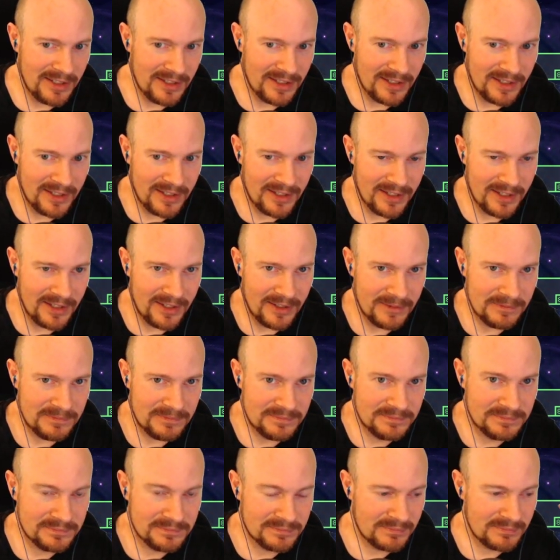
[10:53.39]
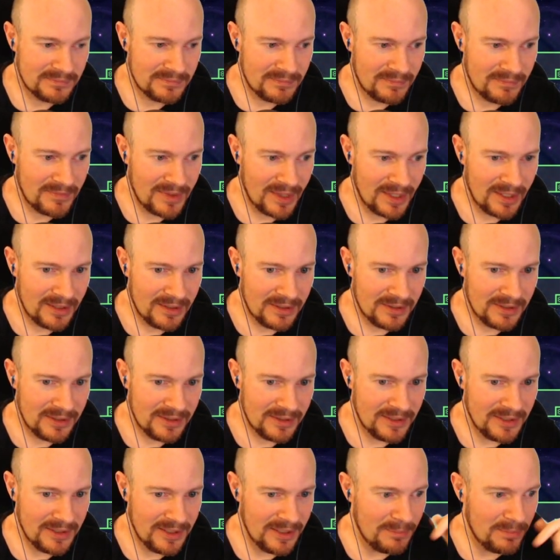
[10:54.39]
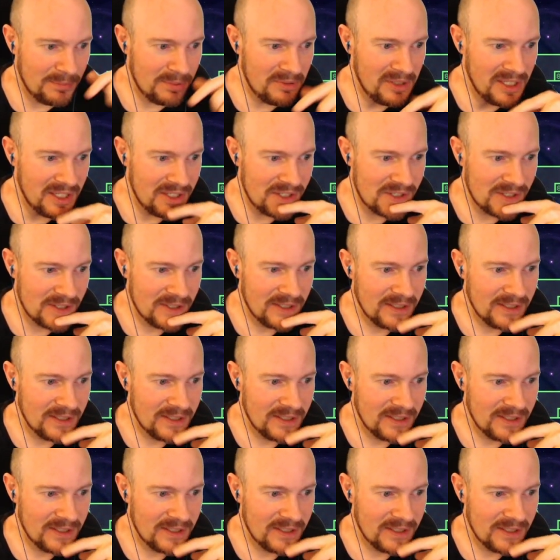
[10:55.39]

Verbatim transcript: uh, uh breach.